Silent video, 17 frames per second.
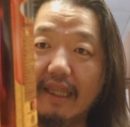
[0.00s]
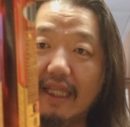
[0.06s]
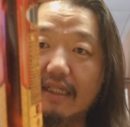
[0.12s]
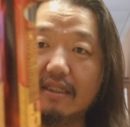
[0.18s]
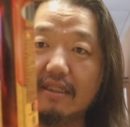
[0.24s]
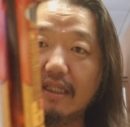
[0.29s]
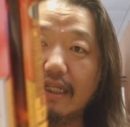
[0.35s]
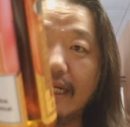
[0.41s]

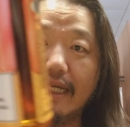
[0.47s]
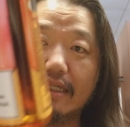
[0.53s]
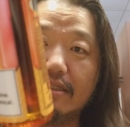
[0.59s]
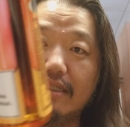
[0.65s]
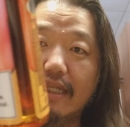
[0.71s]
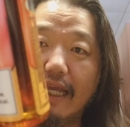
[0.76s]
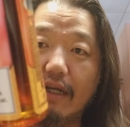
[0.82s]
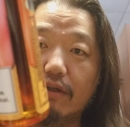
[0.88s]
this in the
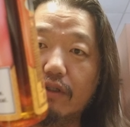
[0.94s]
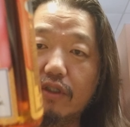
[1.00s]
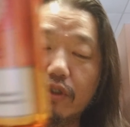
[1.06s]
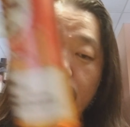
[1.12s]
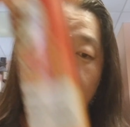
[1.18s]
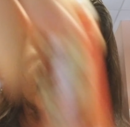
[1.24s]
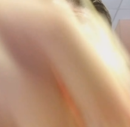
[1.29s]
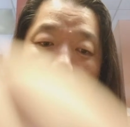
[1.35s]
next day or
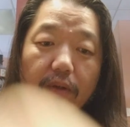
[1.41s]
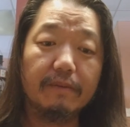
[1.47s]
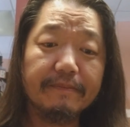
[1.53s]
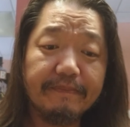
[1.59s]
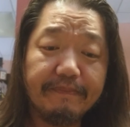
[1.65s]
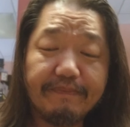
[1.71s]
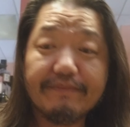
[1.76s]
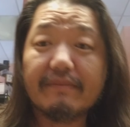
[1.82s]
two. So
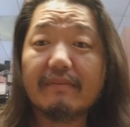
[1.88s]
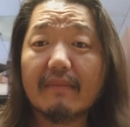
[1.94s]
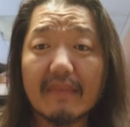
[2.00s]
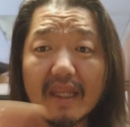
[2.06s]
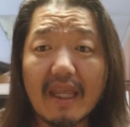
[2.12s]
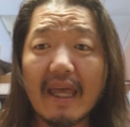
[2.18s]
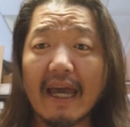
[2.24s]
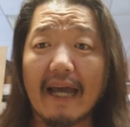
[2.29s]

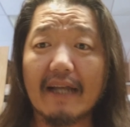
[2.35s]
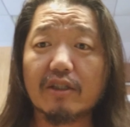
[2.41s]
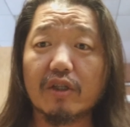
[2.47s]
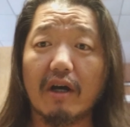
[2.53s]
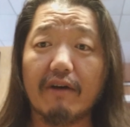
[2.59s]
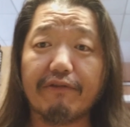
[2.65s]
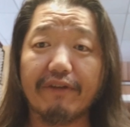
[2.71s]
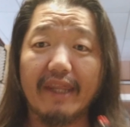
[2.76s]

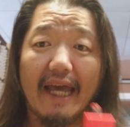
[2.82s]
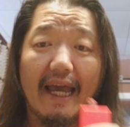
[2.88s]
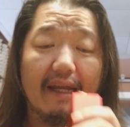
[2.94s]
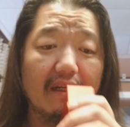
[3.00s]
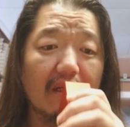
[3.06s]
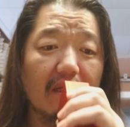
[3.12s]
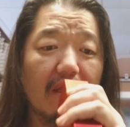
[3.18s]
hats off for that.